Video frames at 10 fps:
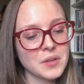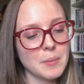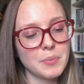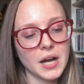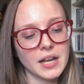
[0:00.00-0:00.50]

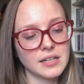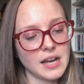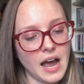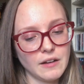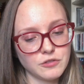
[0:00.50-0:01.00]
But
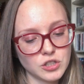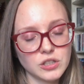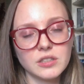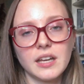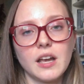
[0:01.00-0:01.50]

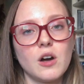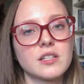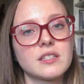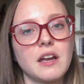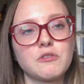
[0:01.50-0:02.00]
after like,
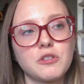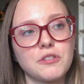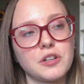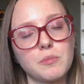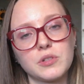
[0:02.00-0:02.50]
honestly, after
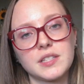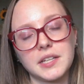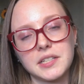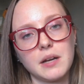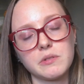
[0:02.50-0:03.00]

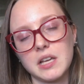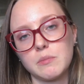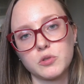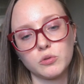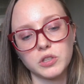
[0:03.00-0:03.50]
30%, I was
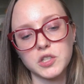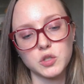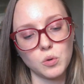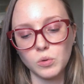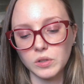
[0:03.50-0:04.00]
absolutely
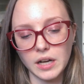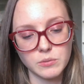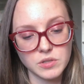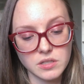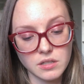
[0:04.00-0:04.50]
sold. I
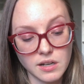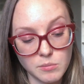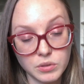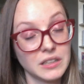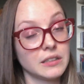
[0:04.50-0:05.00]
was
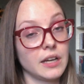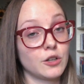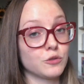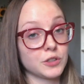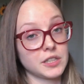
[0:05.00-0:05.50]
completely head
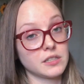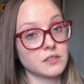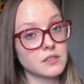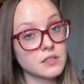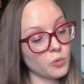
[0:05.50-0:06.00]
over
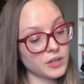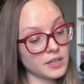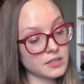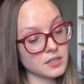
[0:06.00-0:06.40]
heels with it.